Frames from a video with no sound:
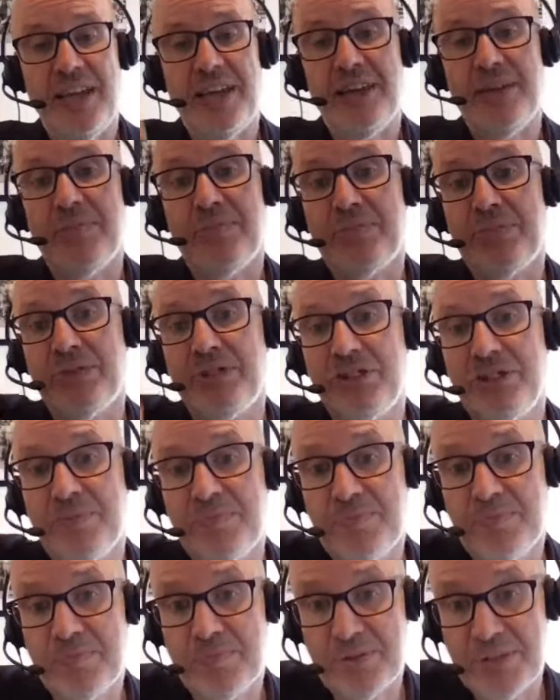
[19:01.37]
then
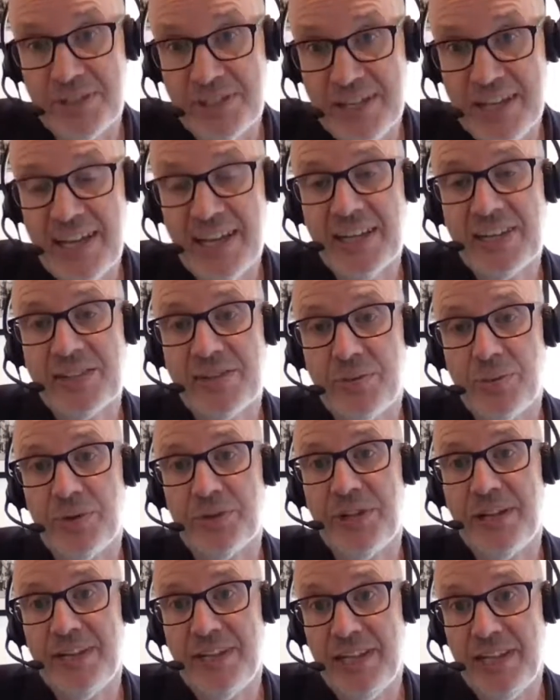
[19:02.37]
predict
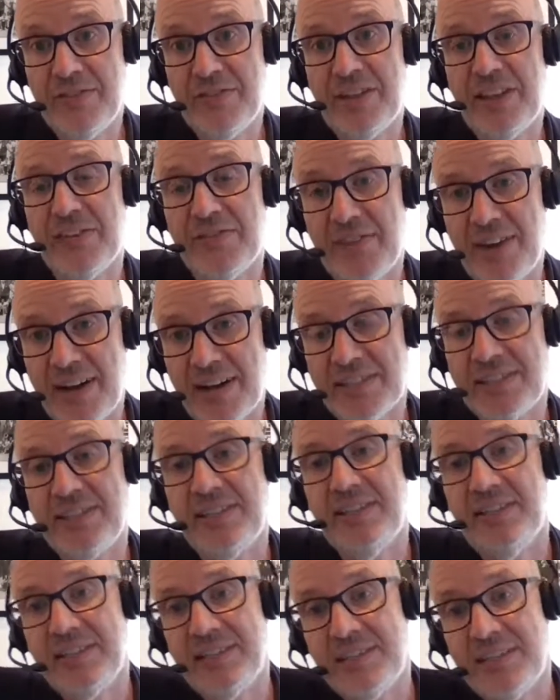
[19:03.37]
what they need for their
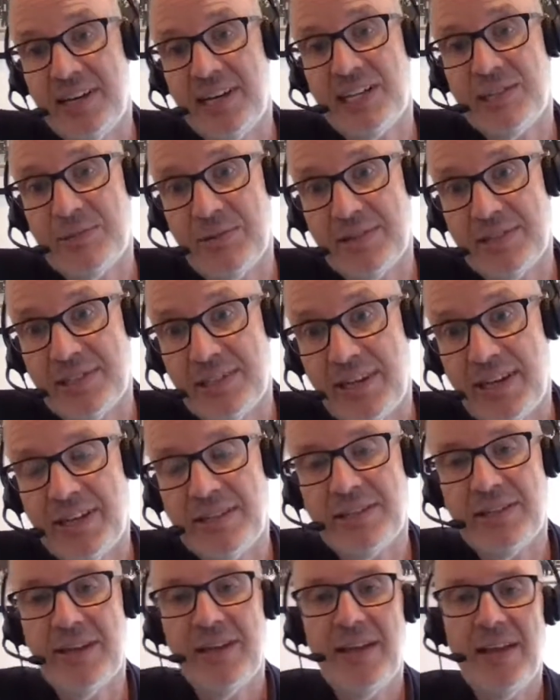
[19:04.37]
vaccine 6 months
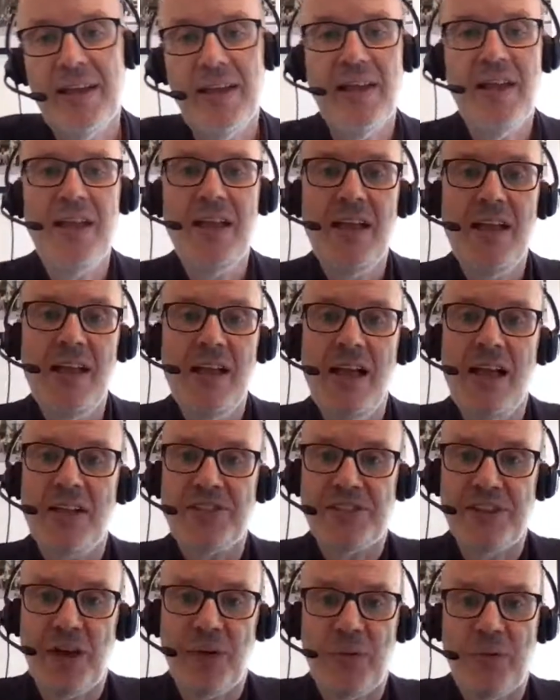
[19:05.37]
later.
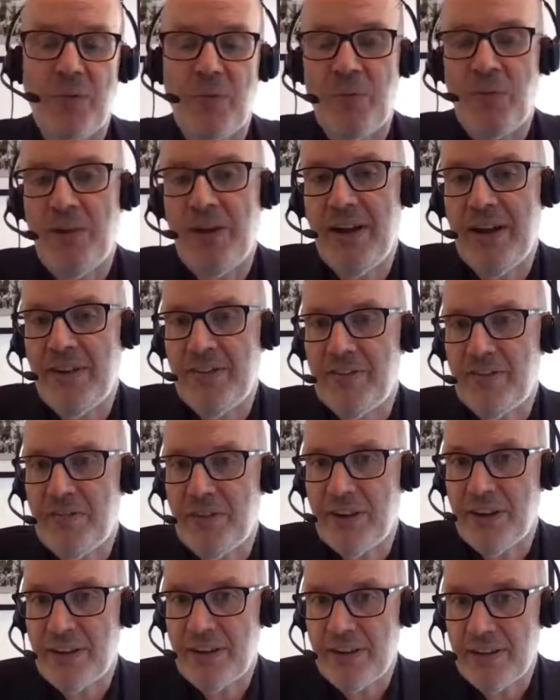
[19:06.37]
So
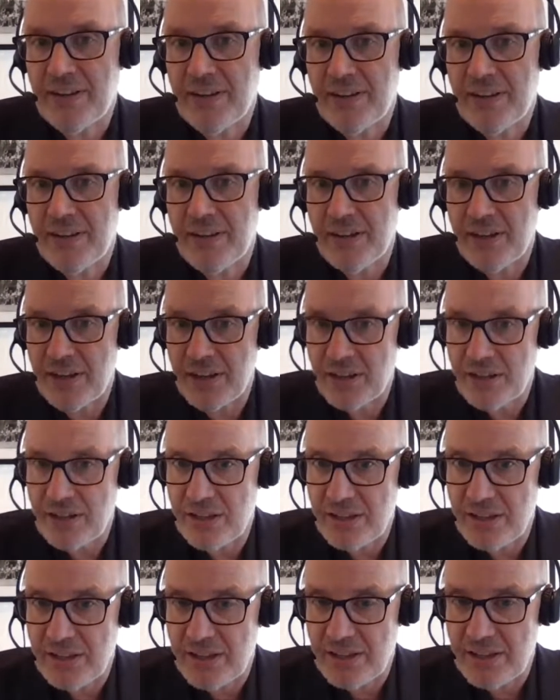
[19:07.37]
for
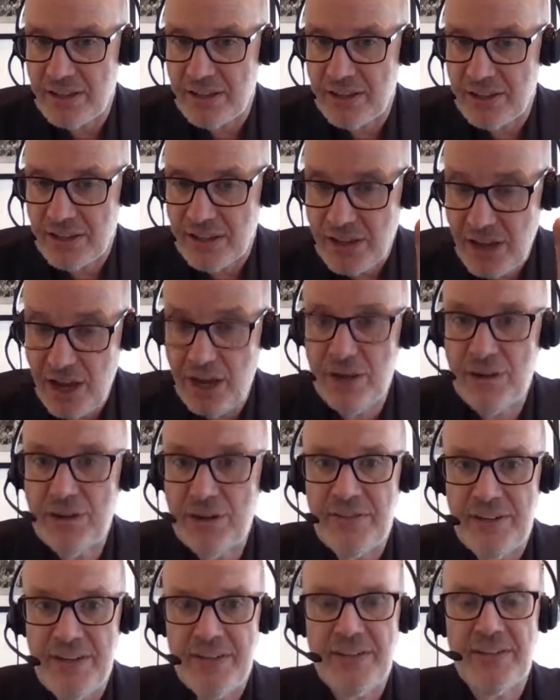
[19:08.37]

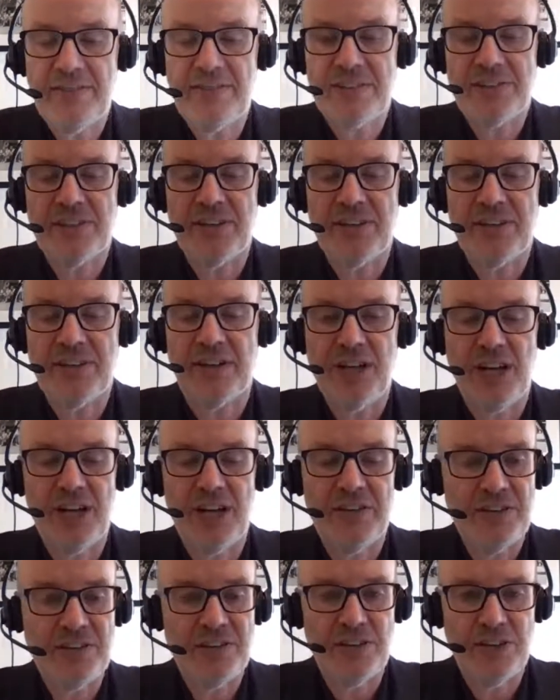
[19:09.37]
COVID, for
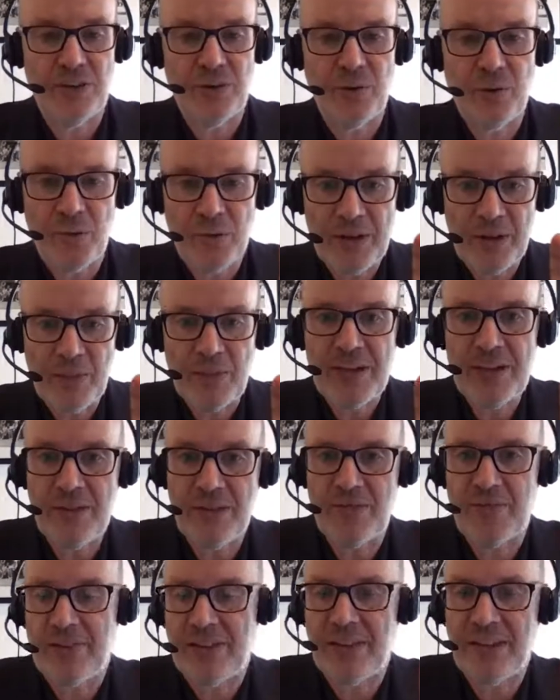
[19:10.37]
SARS-CoV-2,